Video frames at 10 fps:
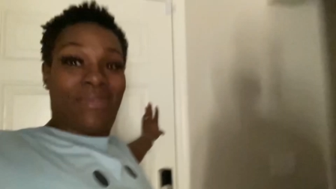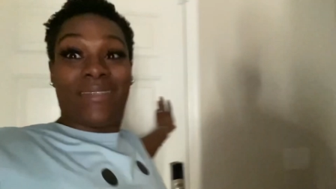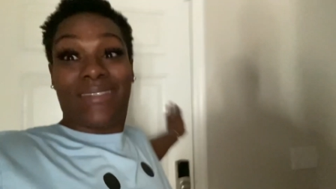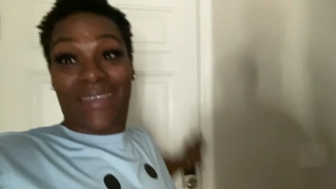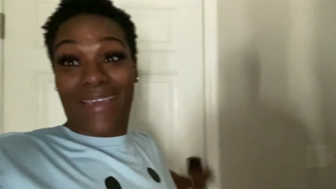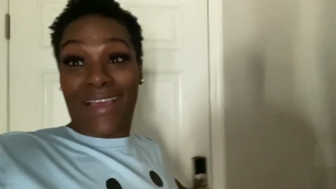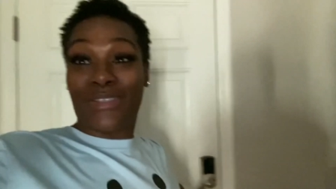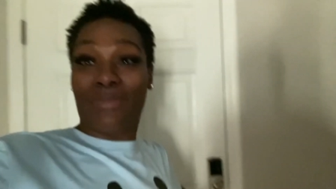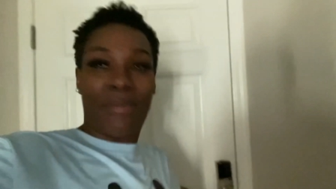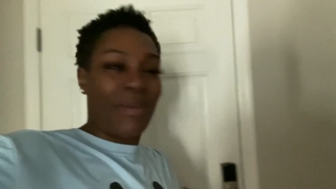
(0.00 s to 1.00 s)
See, I
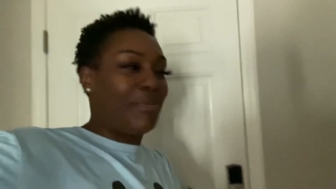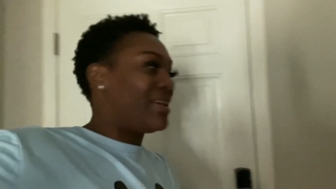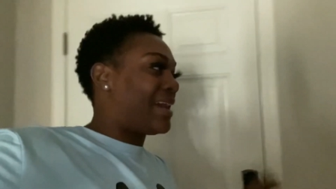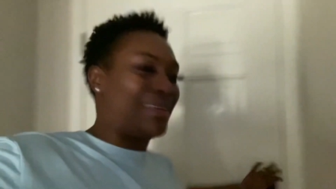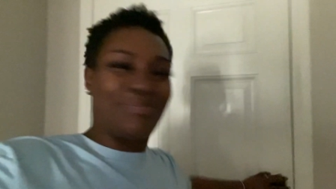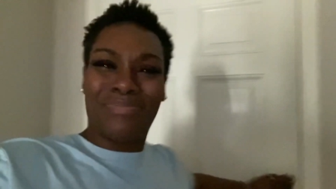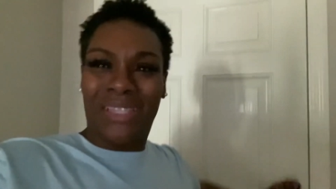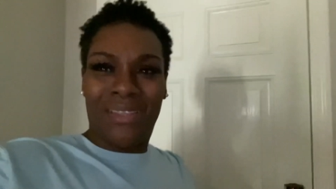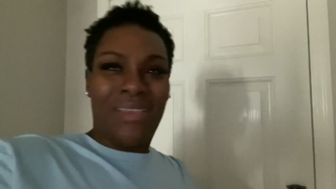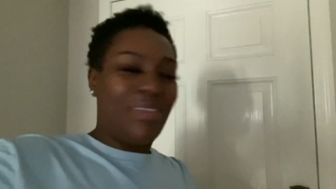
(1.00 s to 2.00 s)
told my baby, you gotta
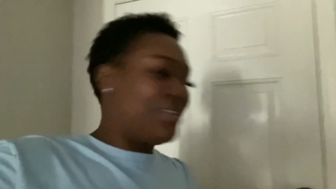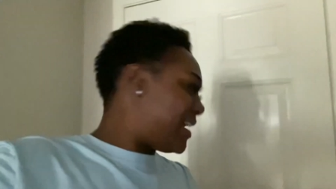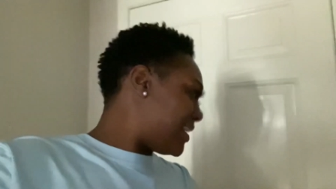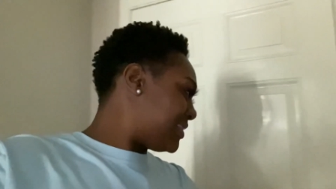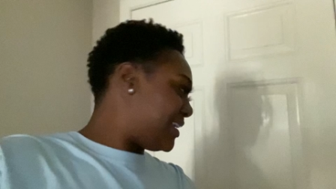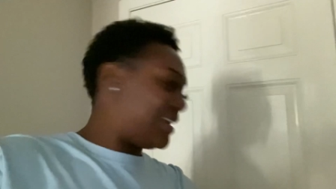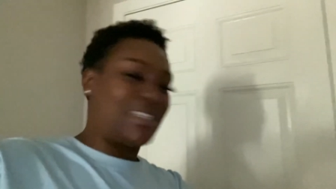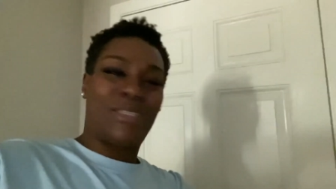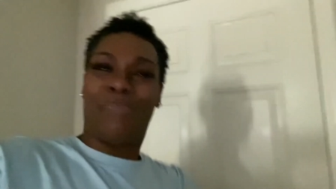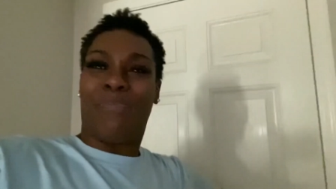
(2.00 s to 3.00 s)
think
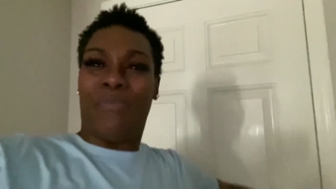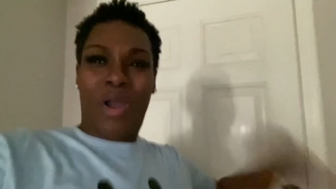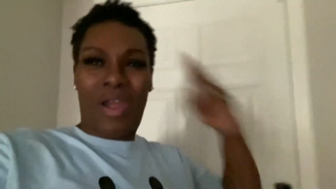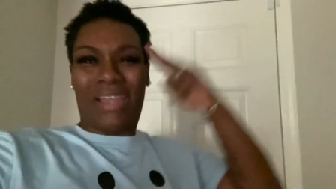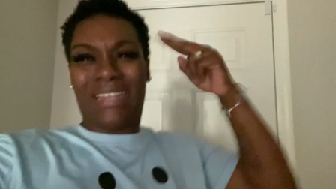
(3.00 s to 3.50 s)
smart.